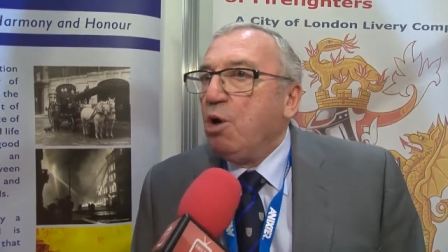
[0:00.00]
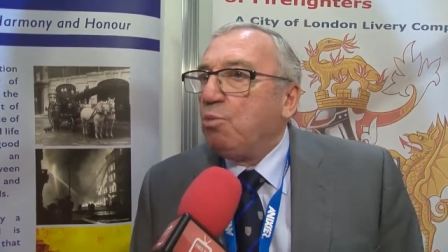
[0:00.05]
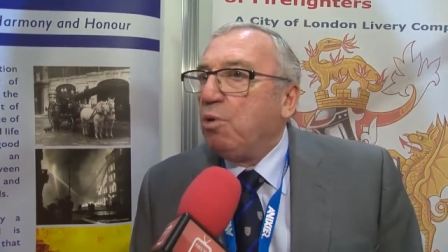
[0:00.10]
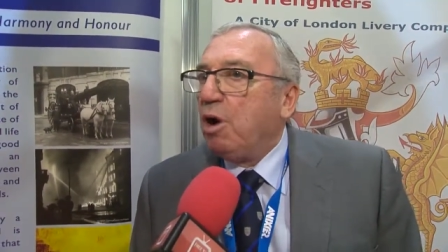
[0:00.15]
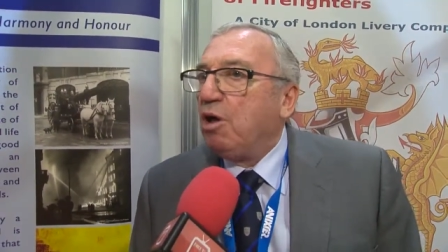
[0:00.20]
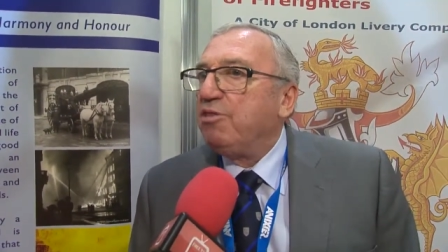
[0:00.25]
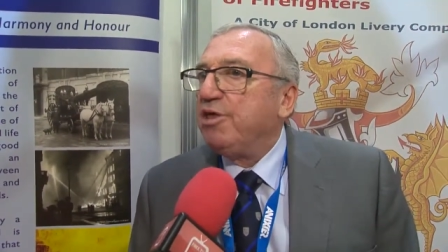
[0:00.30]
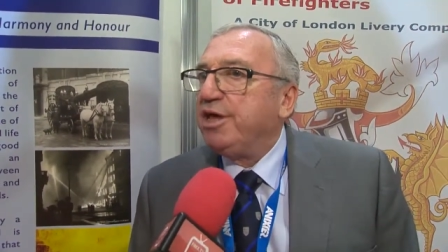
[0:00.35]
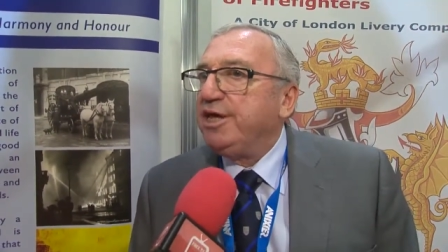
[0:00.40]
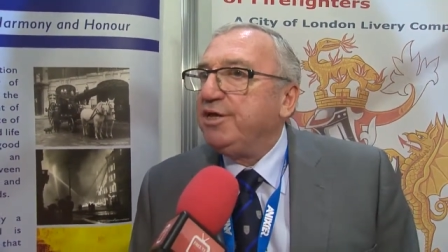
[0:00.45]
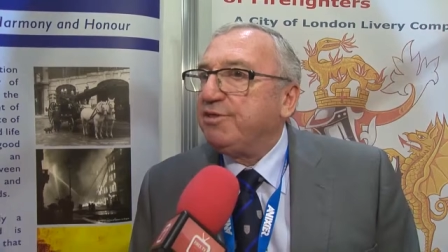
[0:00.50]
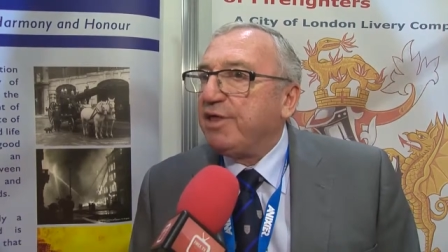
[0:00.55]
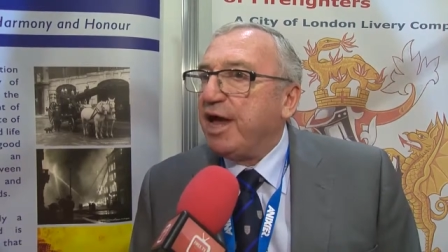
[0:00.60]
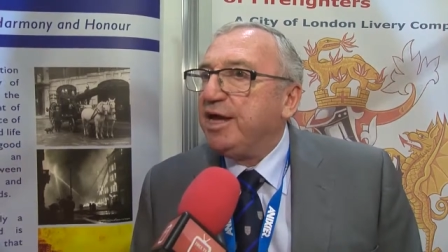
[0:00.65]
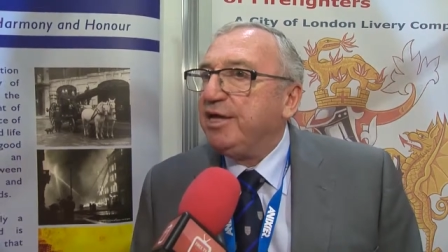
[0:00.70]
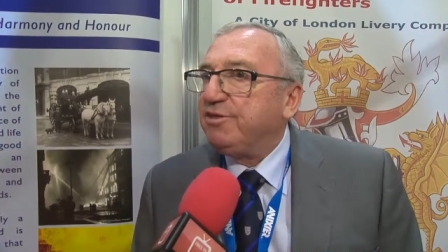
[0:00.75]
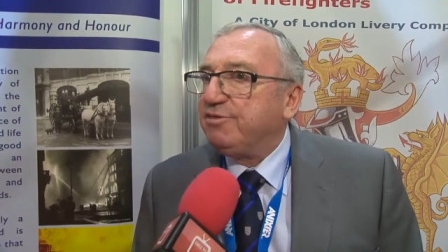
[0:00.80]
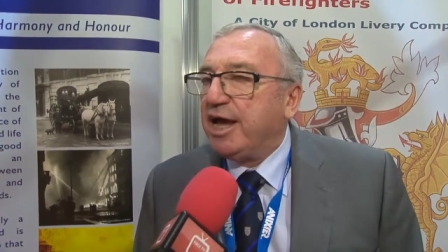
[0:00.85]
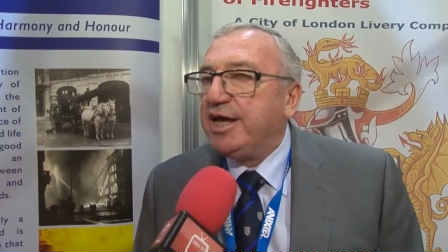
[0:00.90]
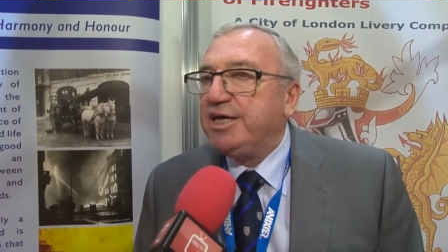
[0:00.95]
well, they,
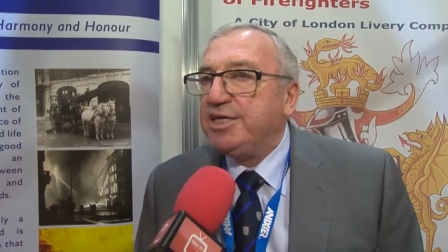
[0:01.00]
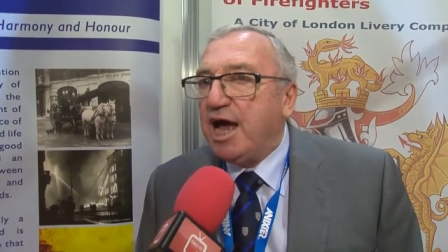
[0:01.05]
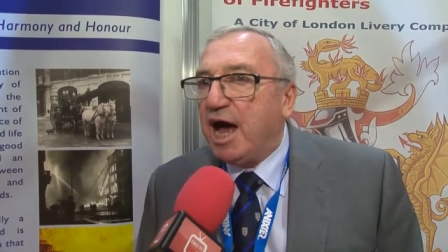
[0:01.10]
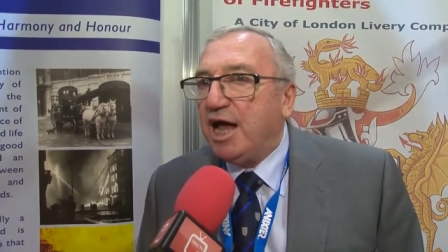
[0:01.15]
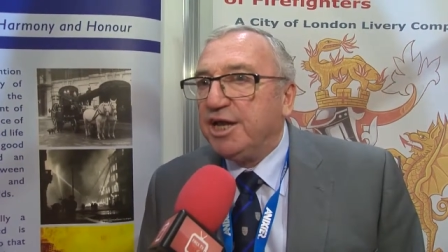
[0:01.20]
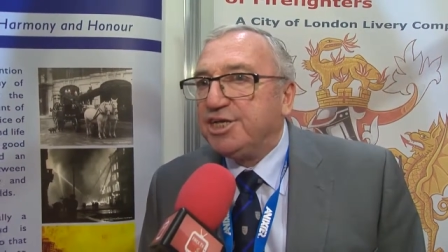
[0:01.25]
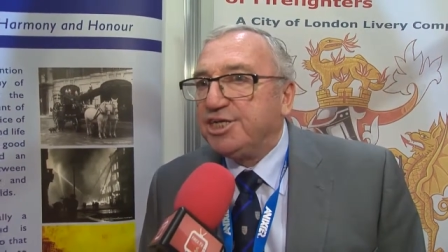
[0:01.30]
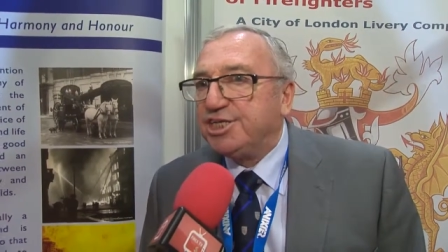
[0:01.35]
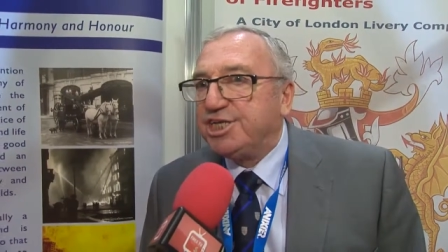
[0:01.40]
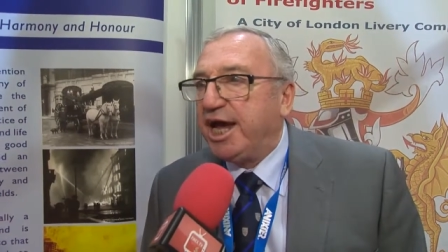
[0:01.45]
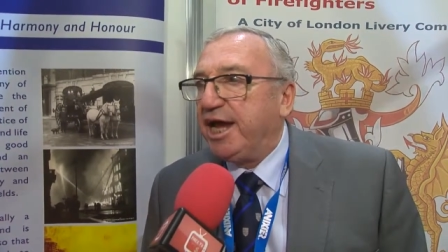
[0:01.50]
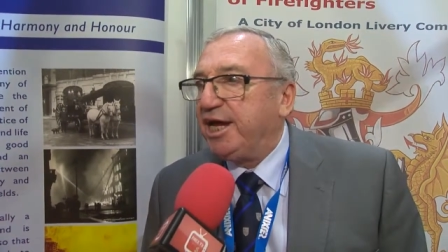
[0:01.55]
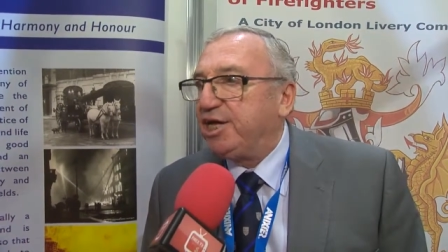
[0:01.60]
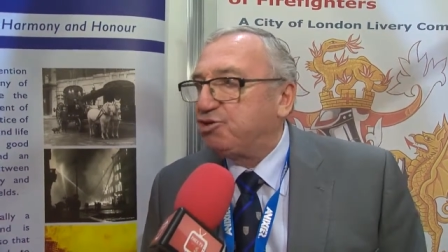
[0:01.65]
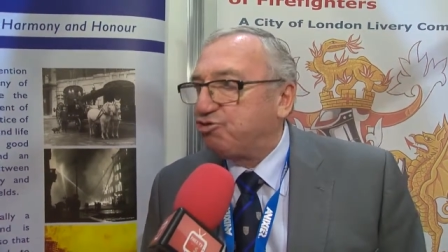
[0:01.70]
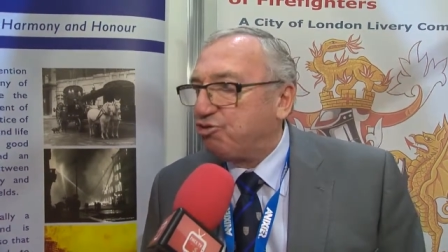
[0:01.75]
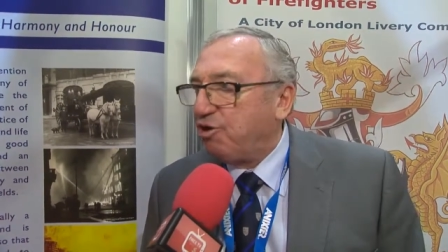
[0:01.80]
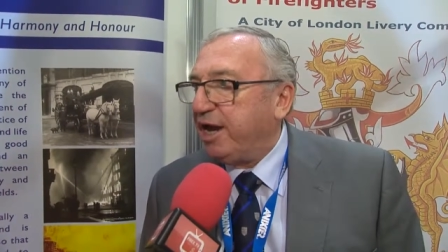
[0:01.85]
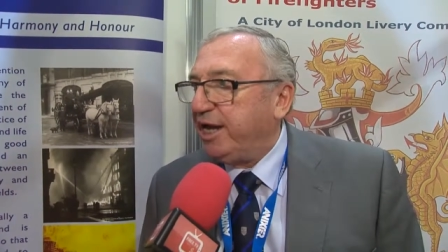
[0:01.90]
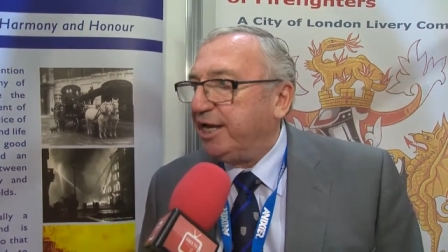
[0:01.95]
they, they undertake
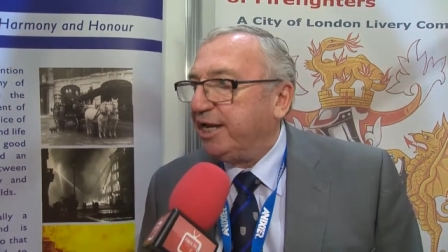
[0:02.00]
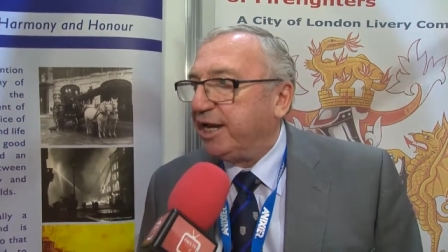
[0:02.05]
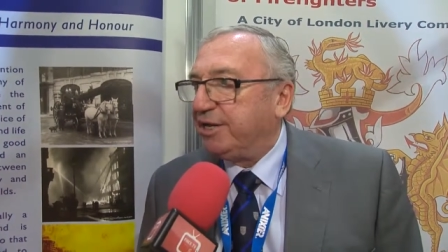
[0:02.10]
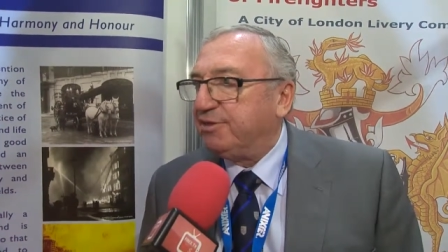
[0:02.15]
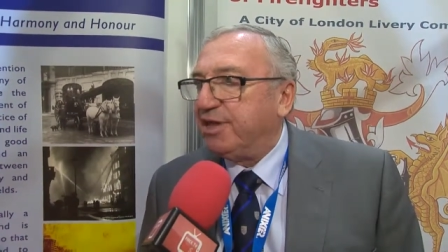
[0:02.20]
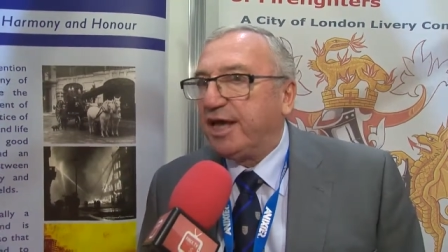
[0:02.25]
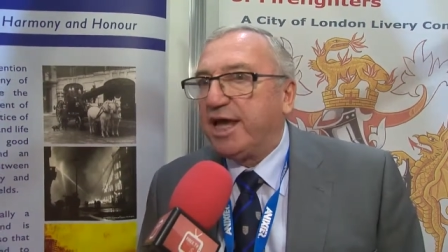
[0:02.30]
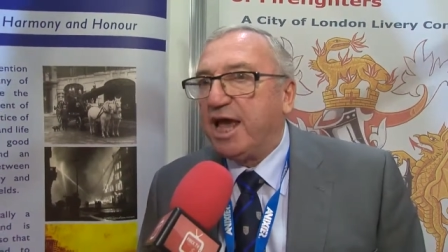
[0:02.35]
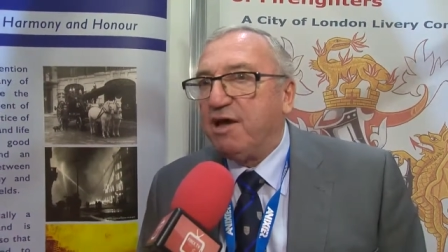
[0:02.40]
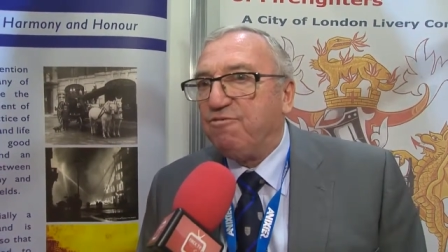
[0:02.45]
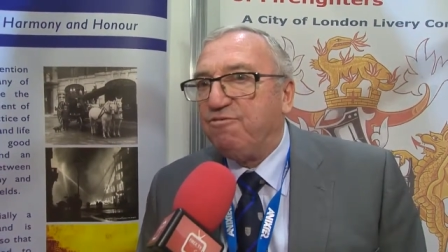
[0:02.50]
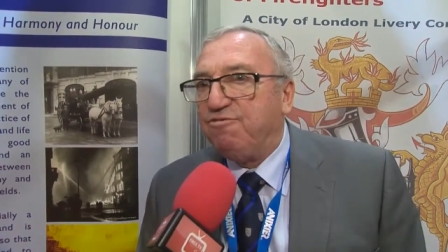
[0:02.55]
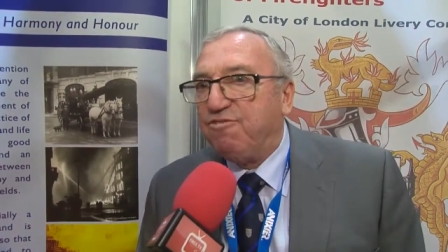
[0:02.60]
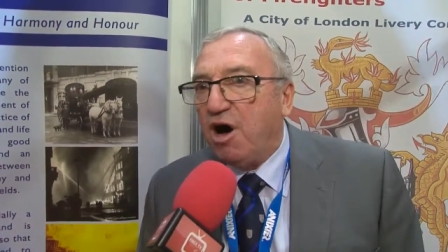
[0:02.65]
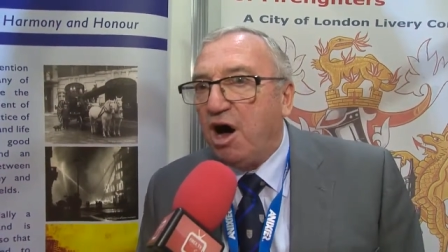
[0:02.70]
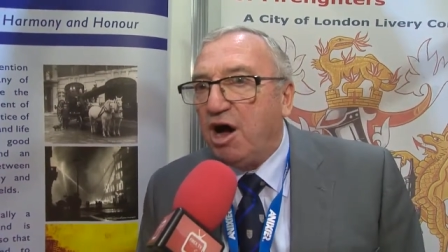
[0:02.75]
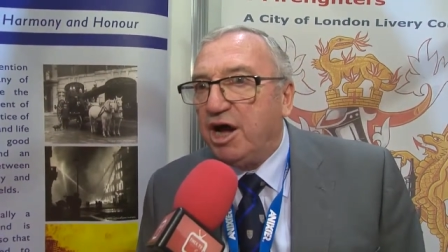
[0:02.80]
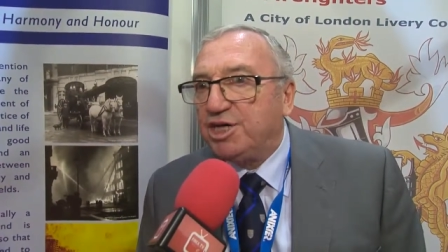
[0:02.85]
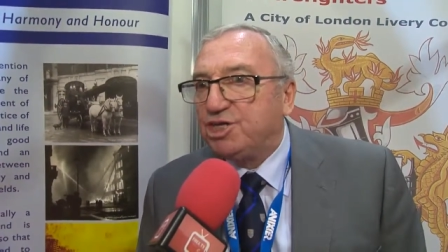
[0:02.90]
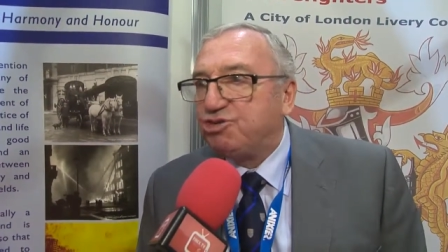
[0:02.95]
training. They get
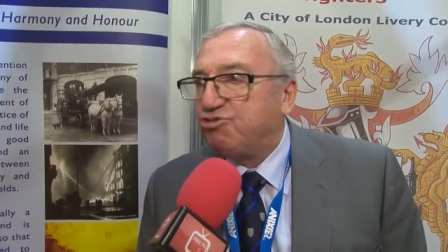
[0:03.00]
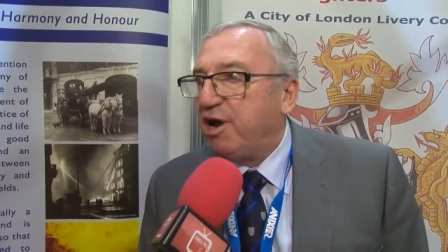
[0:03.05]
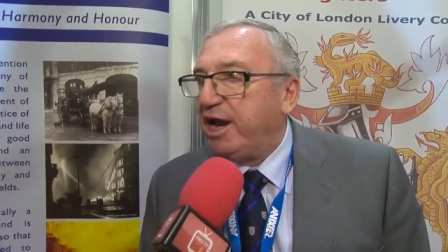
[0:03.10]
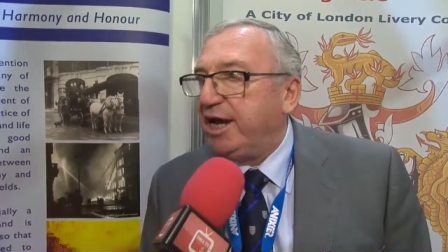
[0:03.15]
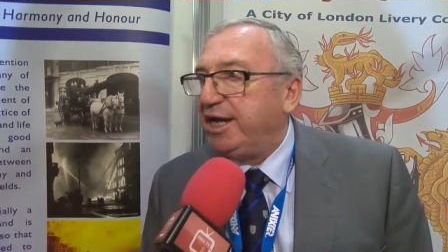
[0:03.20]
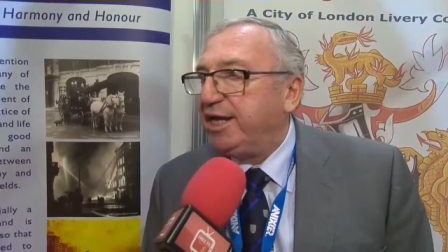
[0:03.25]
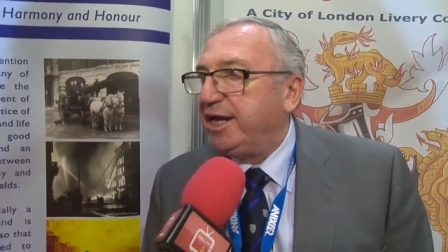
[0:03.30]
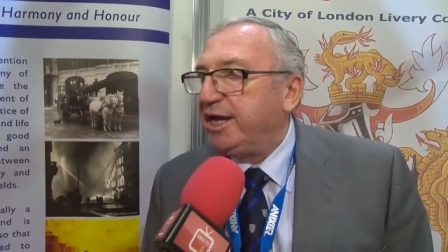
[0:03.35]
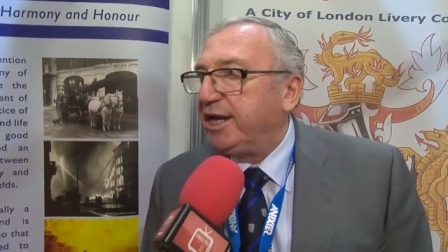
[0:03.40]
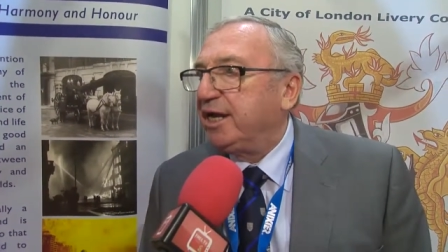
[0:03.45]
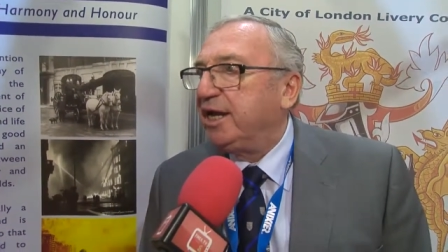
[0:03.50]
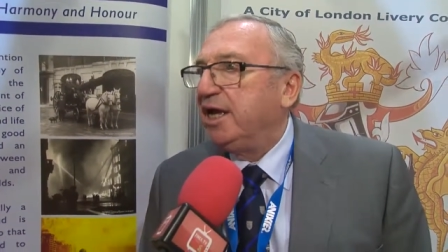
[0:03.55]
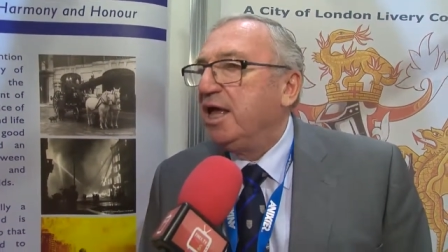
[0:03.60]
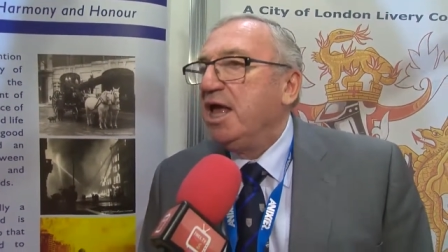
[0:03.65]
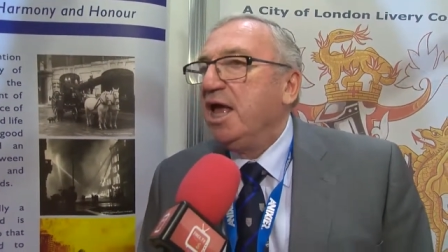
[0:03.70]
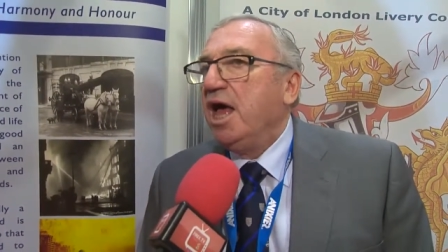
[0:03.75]
fire training.